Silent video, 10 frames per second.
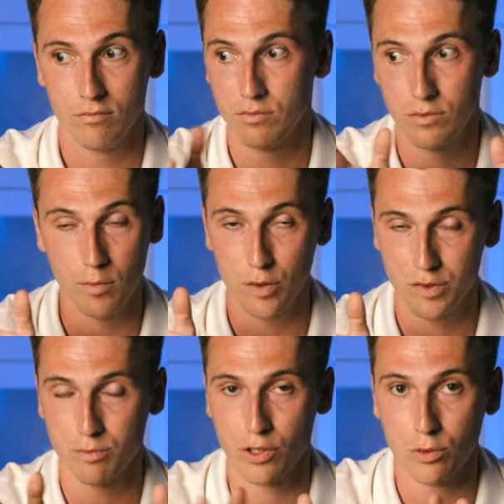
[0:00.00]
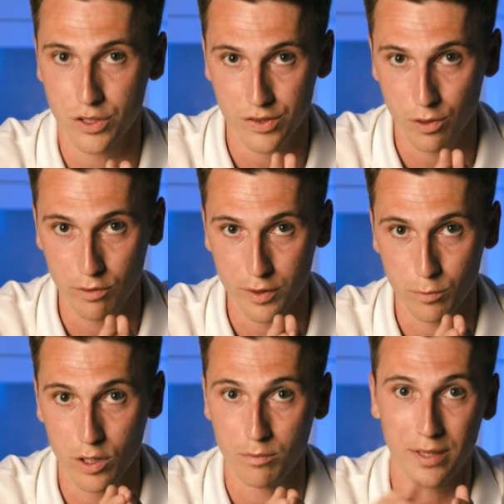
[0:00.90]
the most approaches all over the
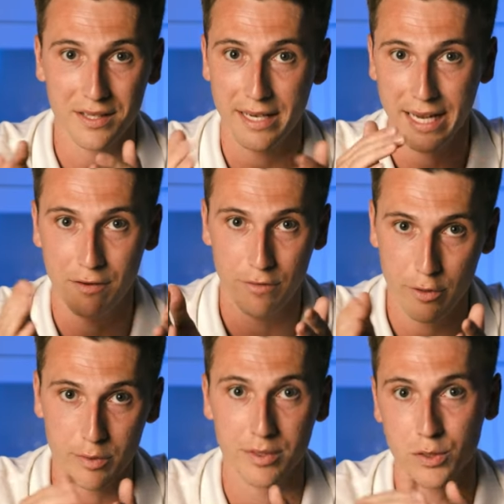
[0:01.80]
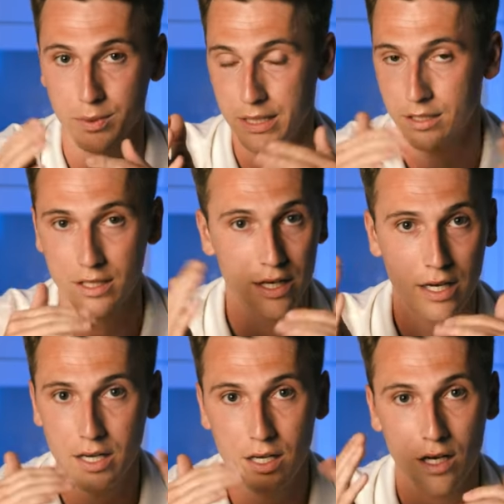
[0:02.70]
world, but they can vary between
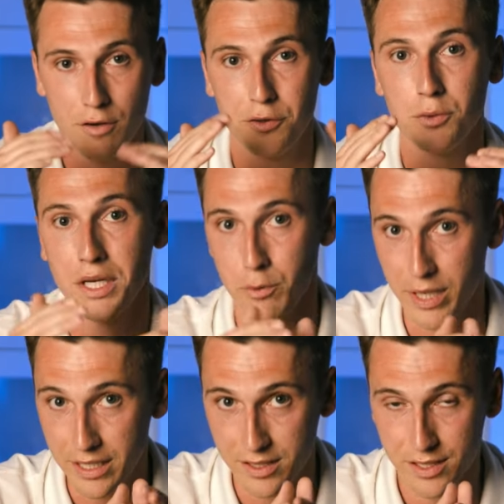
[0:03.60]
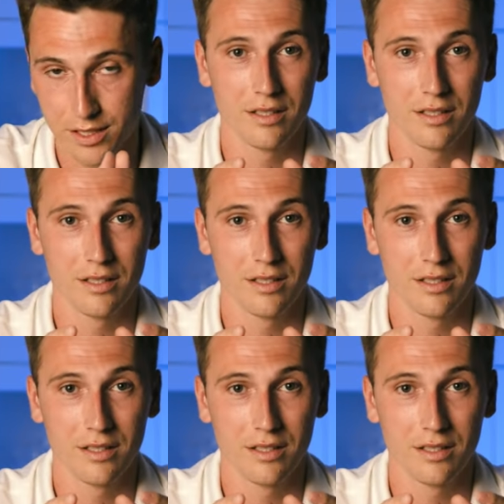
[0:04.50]
a few degrees.